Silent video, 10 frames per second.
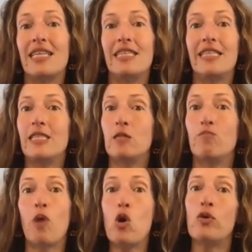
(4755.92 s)

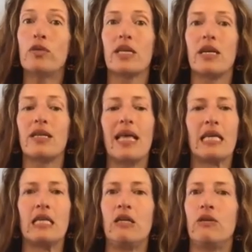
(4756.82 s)
disposal,
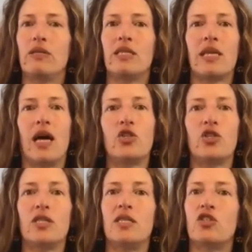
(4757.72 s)
like, oh, this
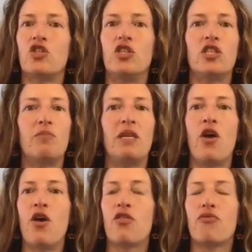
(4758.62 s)
consciousness should just be
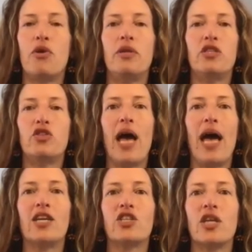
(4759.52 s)
thrown in the
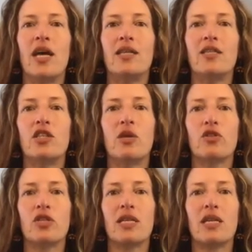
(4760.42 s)
trash and, we're
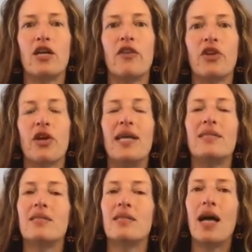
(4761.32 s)
just going to cut up their
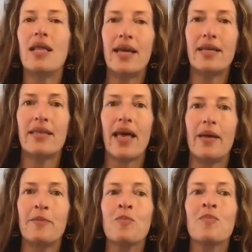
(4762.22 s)
heads. It's not like
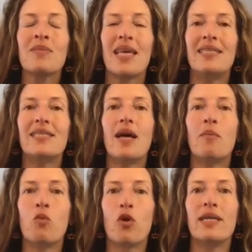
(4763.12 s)
that. It's
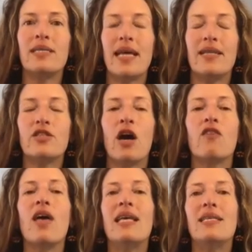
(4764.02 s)
more a sense of
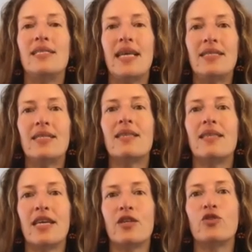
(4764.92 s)
sending
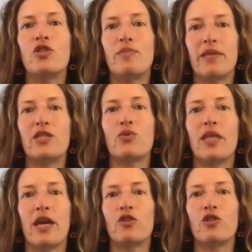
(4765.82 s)
things to the place where
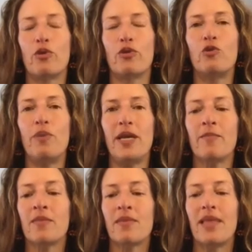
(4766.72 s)
they are supposed to be.
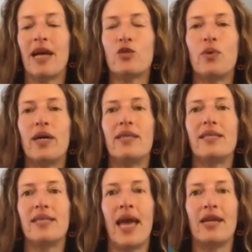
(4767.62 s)
That's what
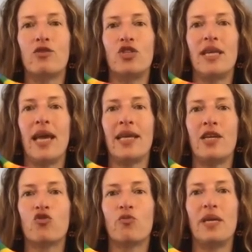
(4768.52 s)
this energy and
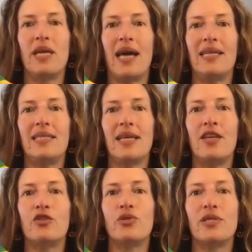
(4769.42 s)
entropy idea
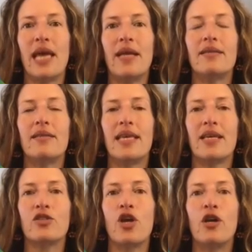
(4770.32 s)
is. You send
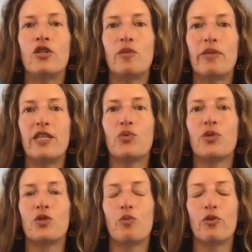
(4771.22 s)
things to the place where
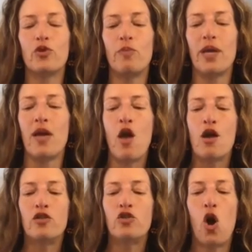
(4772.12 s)
it's supposed to be.
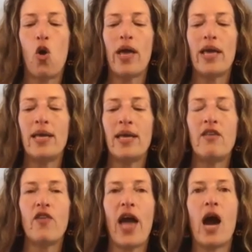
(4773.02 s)
So
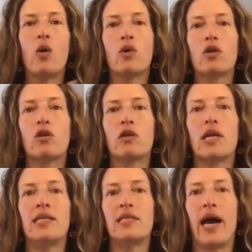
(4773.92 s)
if our
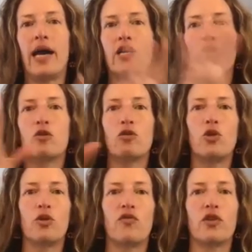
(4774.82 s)
entire
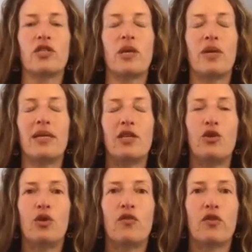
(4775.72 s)
universe, and when I say
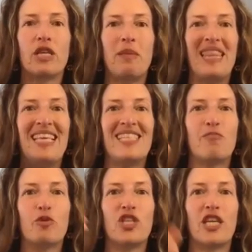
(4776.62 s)
universe, I mean this
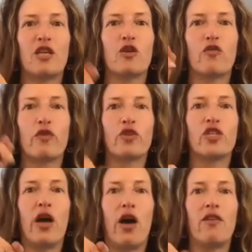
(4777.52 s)
particular
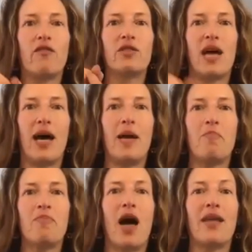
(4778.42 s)
version of
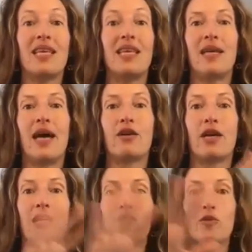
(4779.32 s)
time, not the entire
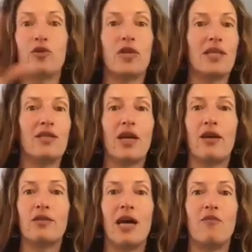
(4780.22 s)
cosmos, not the
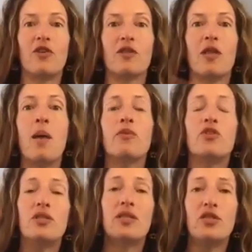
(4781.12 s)
entire time field, but
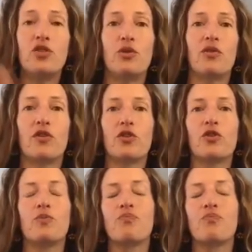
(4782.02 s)
just this universe.